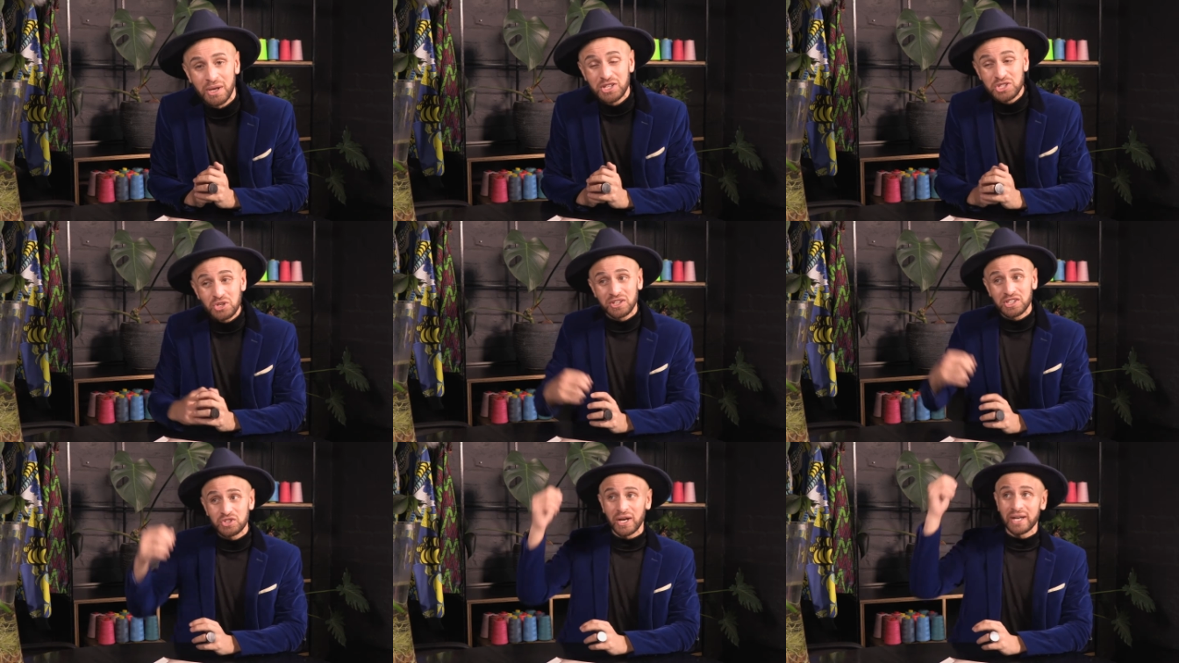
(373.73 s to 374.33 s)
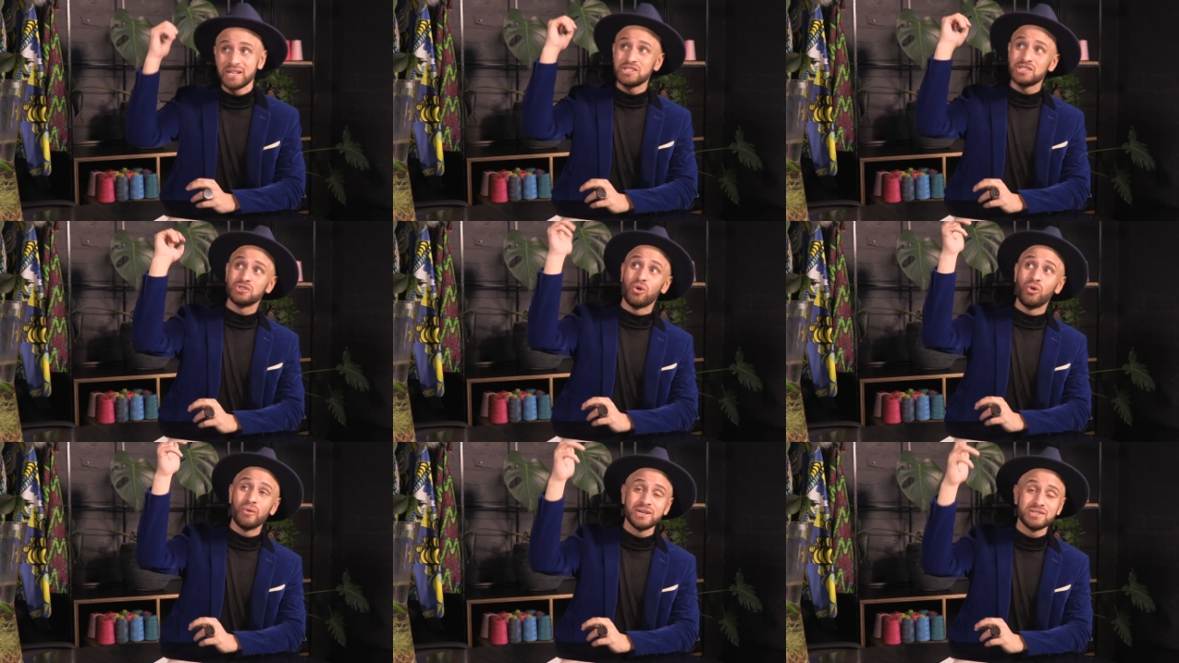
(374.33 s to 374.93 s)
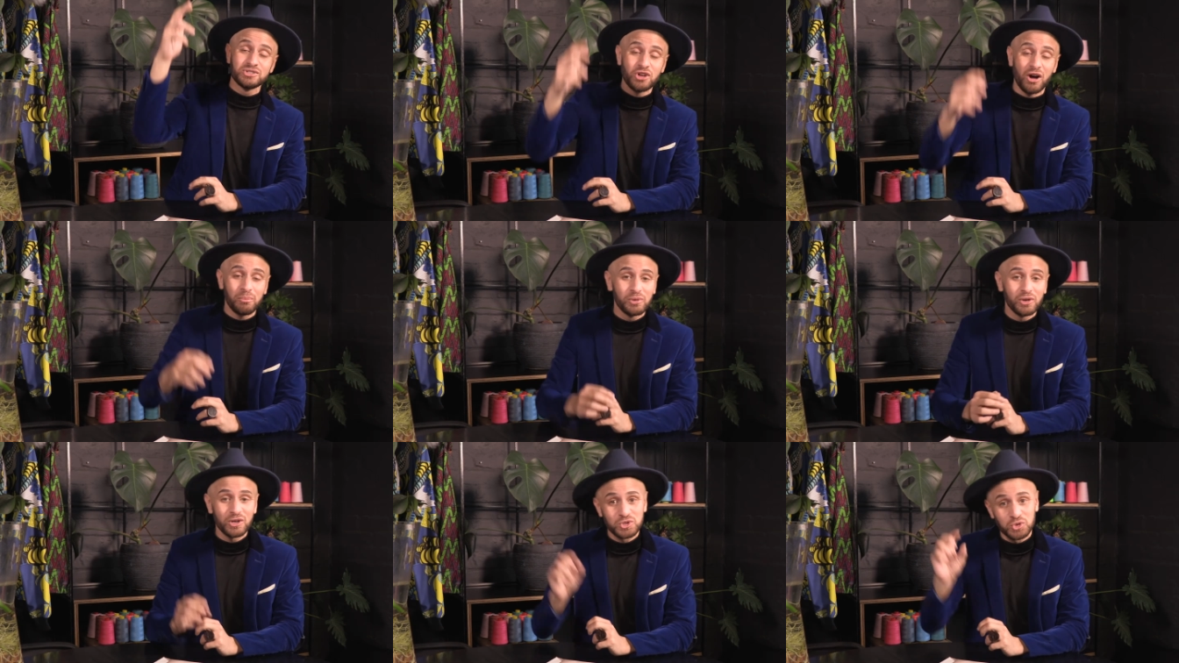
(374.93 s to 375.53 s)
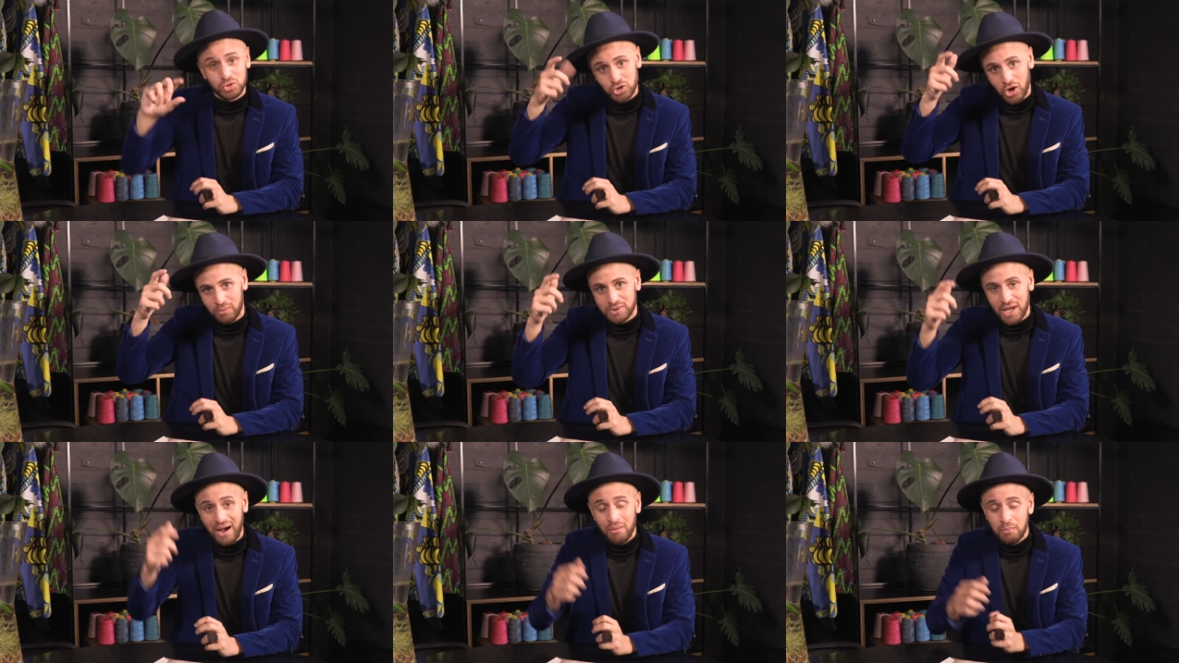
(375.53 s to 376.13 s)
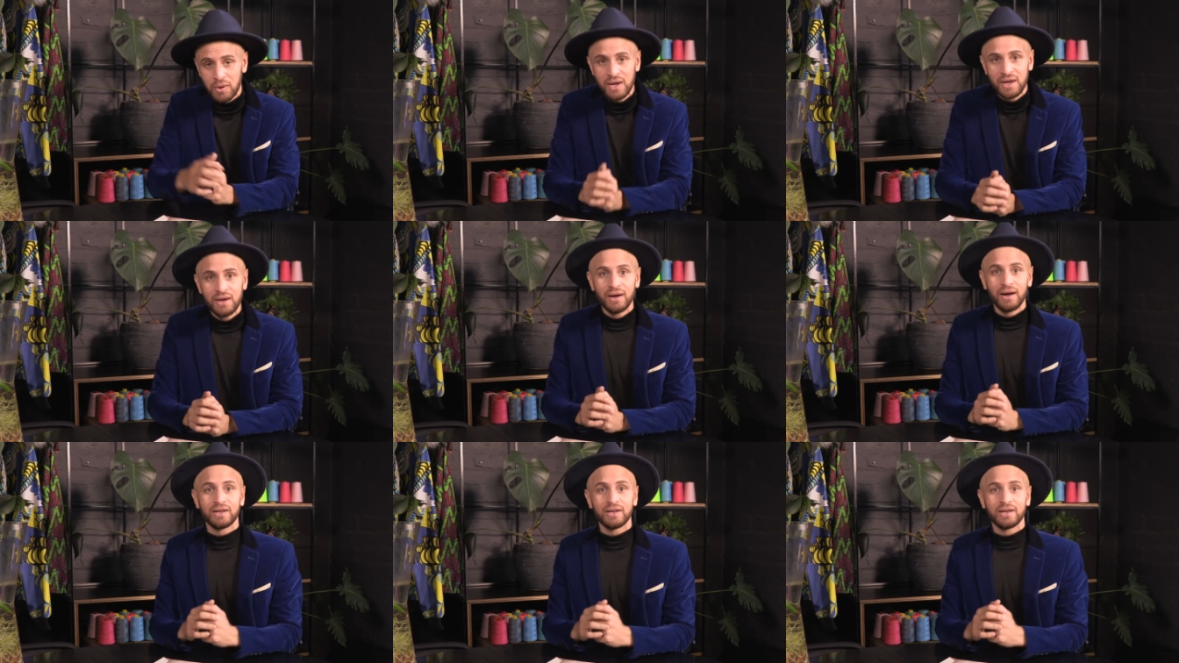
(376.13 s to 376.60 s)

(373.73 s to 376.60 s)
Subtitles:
Make sure that your energy is always top-notch or topped up.